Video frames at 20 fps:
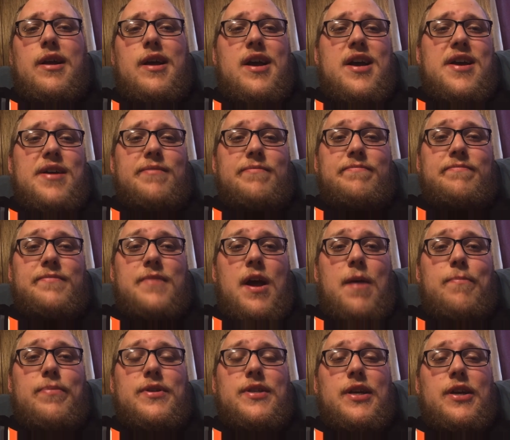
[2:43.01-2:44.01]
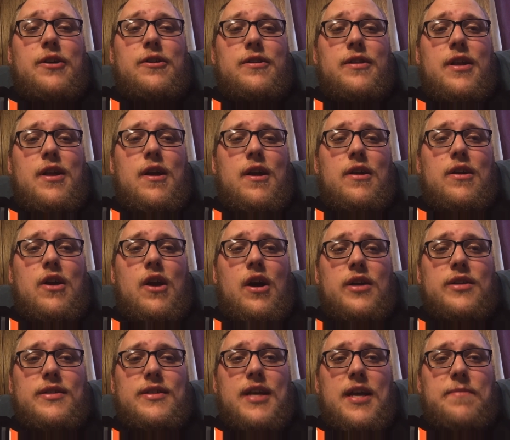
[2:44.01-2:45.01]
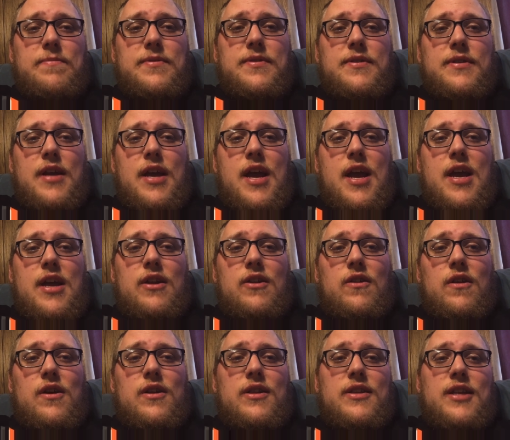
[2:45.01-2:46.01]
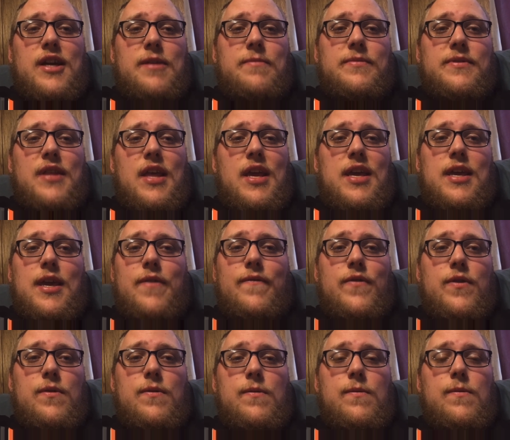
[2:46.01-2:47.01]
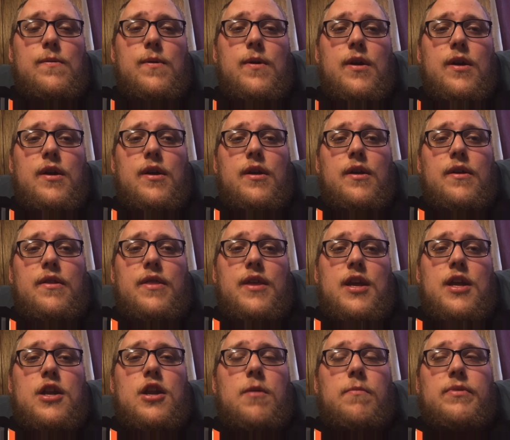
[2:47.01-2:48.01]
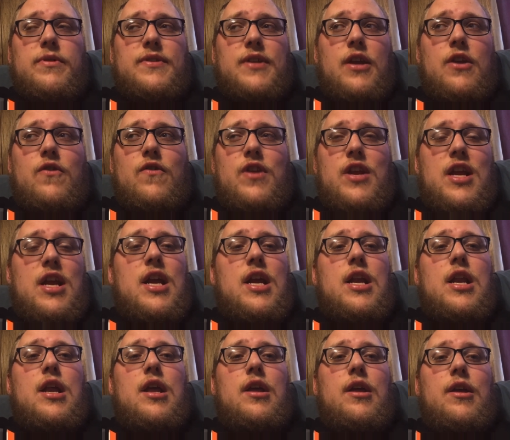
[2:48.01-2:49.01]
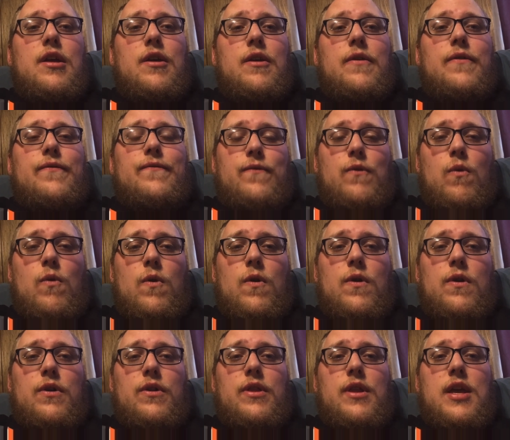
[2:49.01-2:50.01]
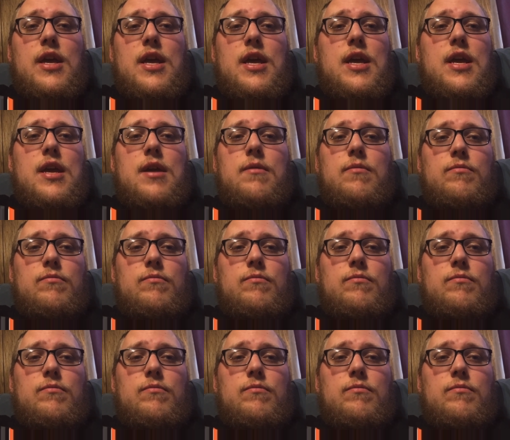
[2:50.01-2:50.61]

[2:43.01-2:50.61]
Not particularly hard concepts, and a lot of the times they give you the numbers that you need for the